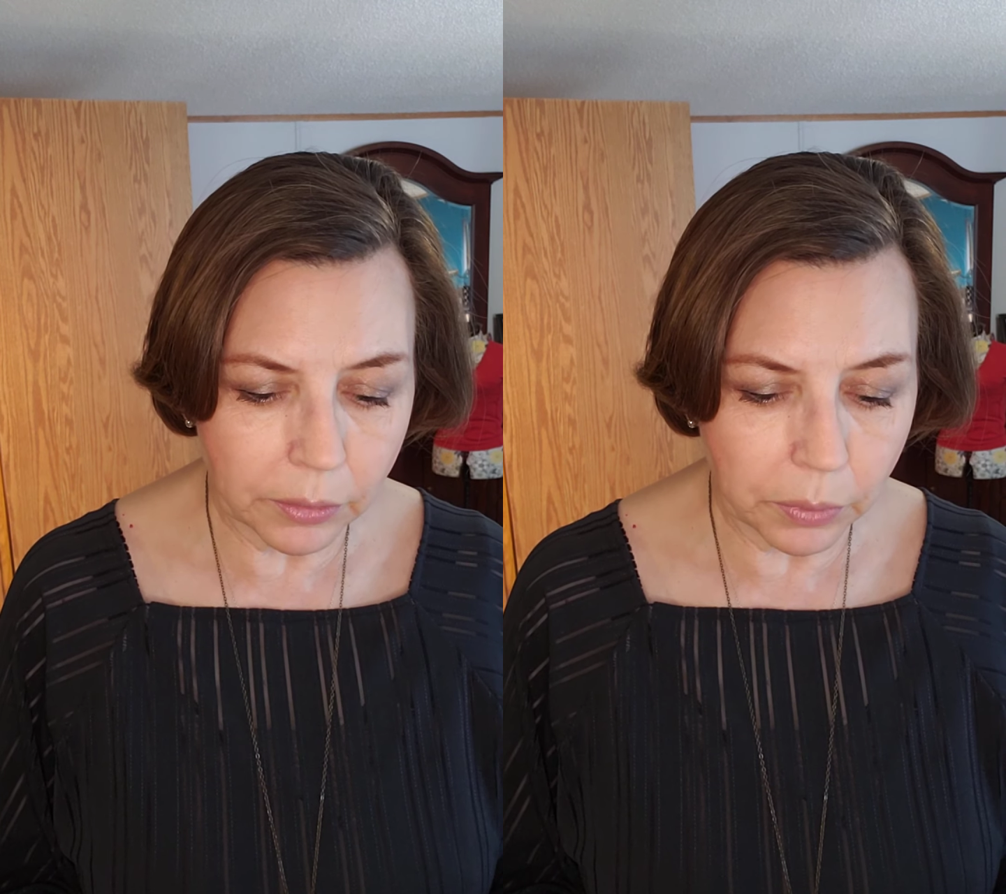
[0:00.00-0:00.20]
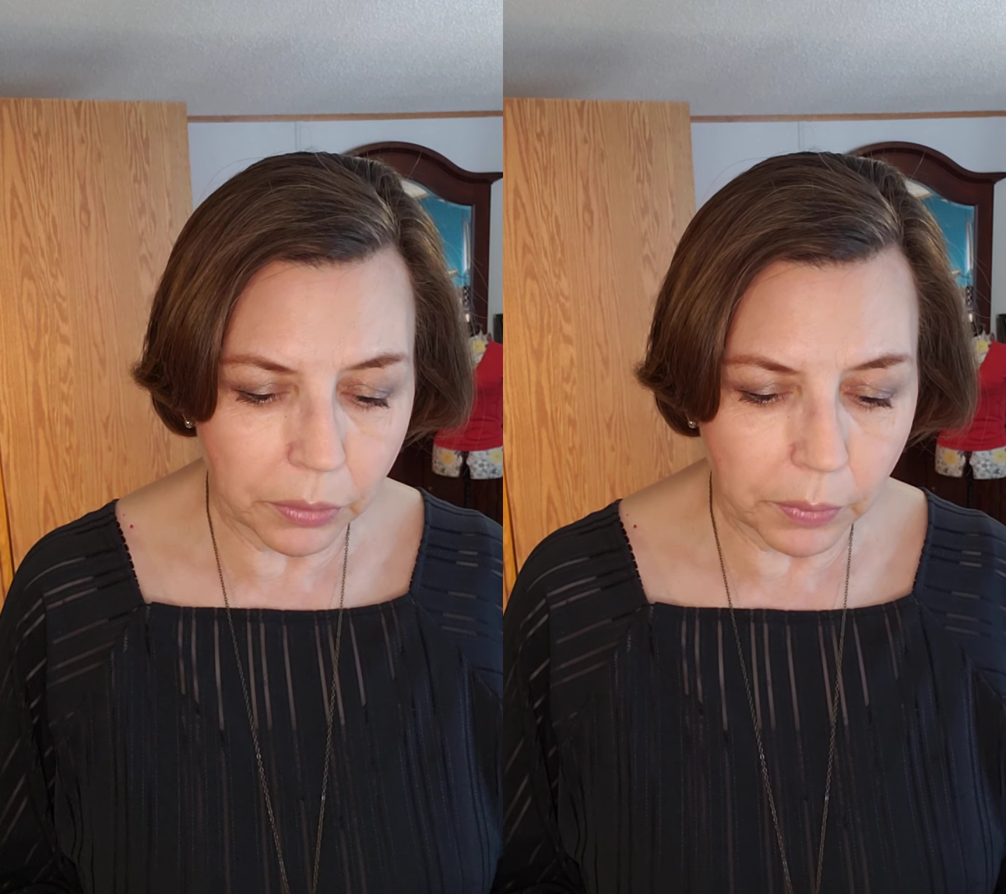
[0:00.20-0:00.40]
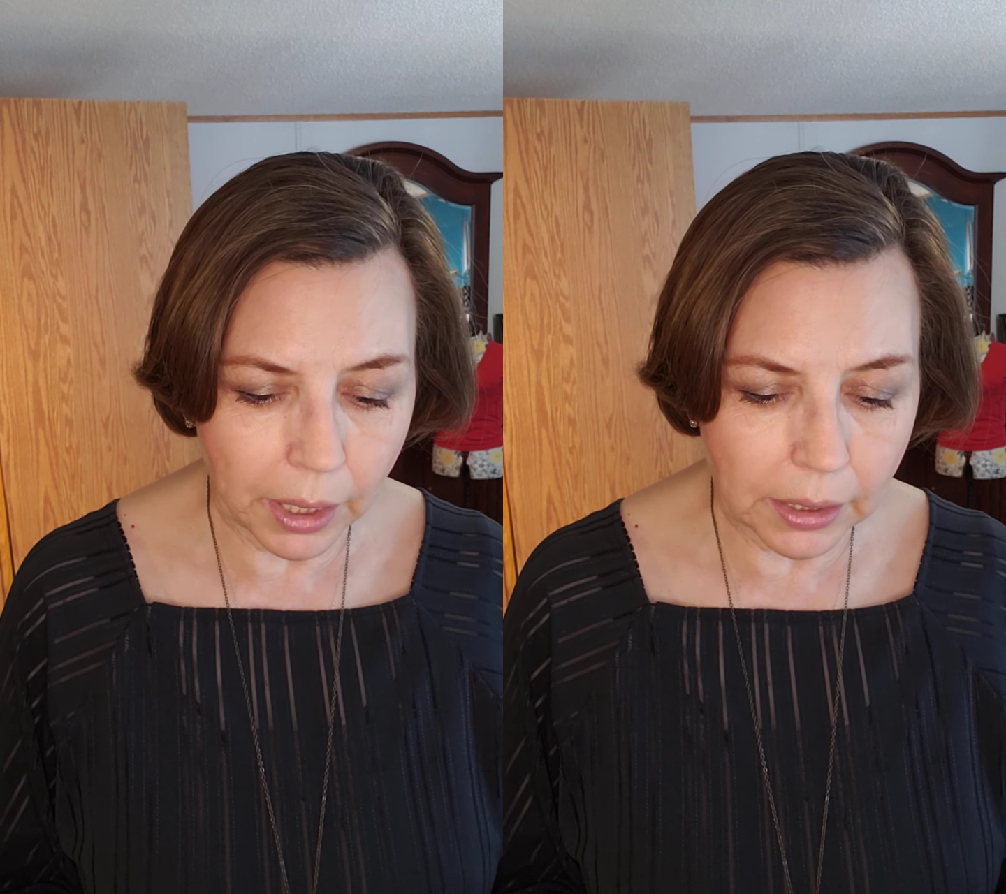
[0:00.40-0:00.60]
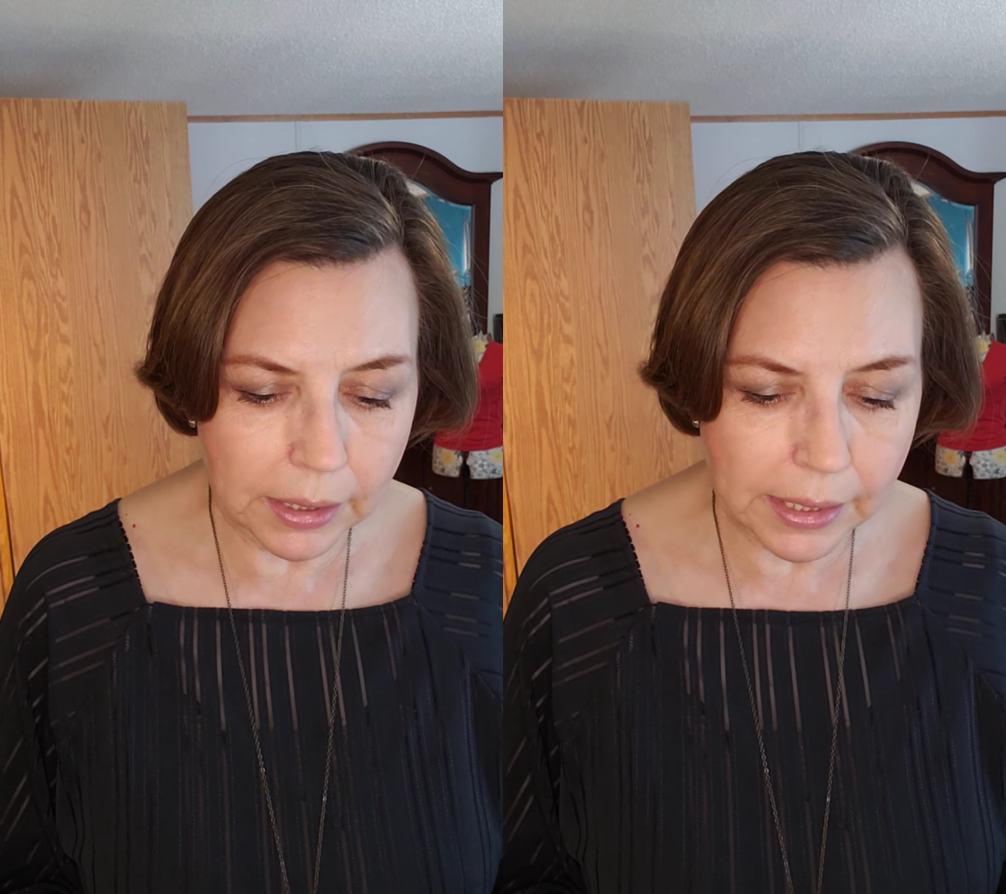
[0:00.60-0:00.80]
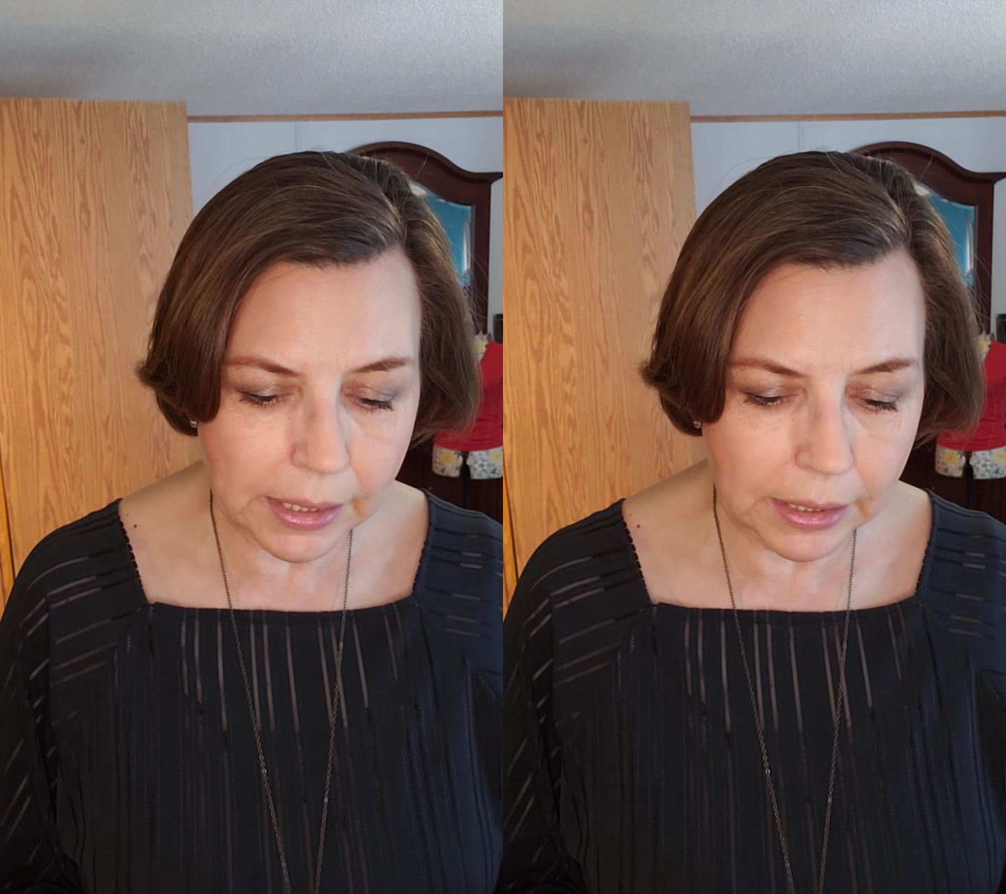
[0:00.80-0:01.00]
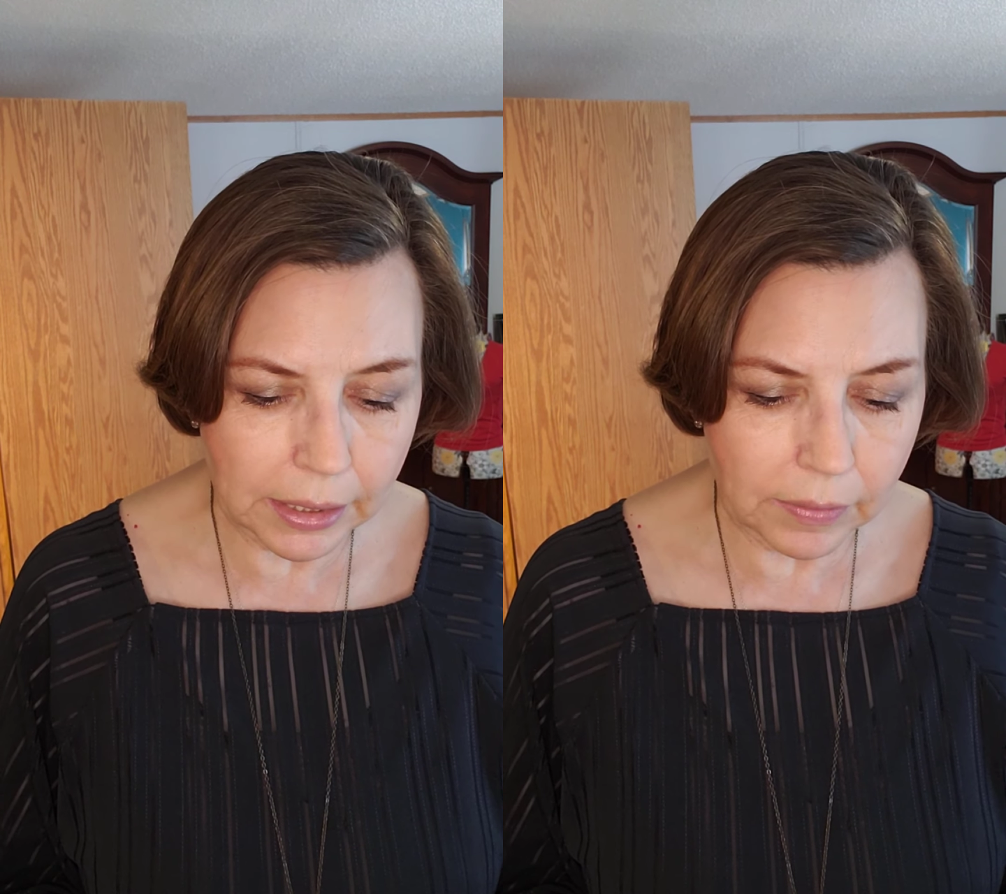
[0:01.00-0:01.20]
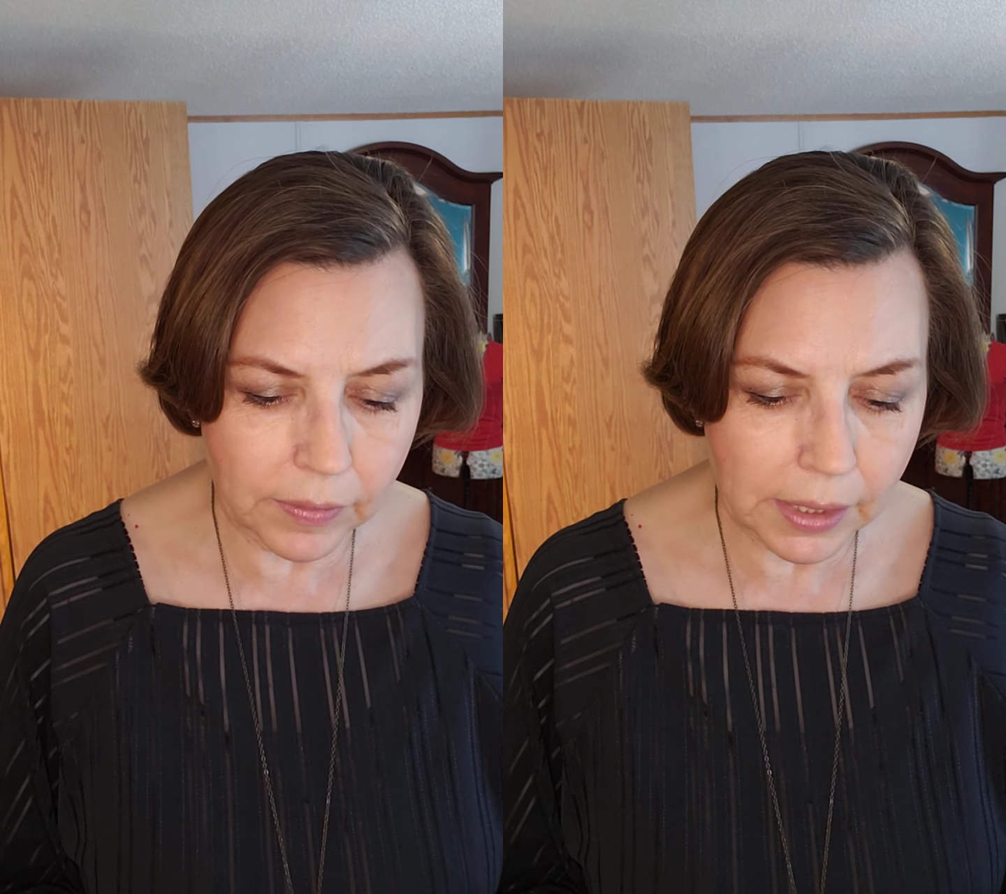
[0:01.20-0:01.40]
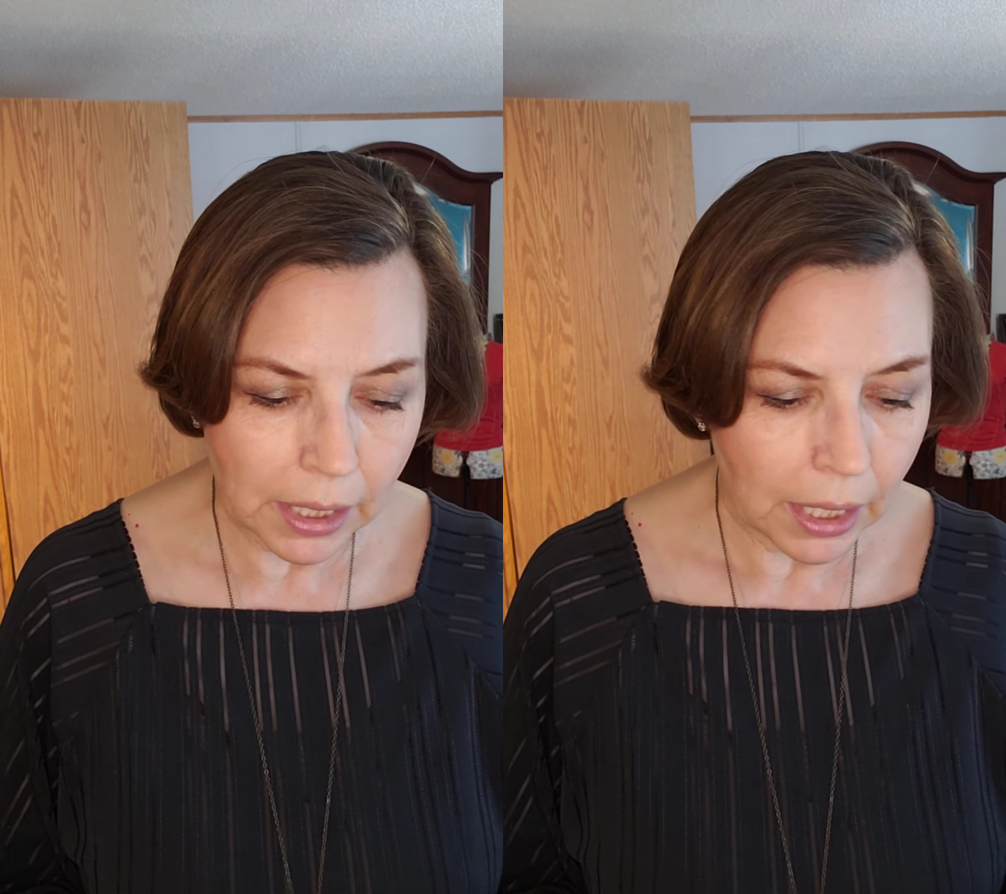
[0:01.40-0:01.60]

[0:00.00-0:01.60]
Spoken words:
with raglan sleeves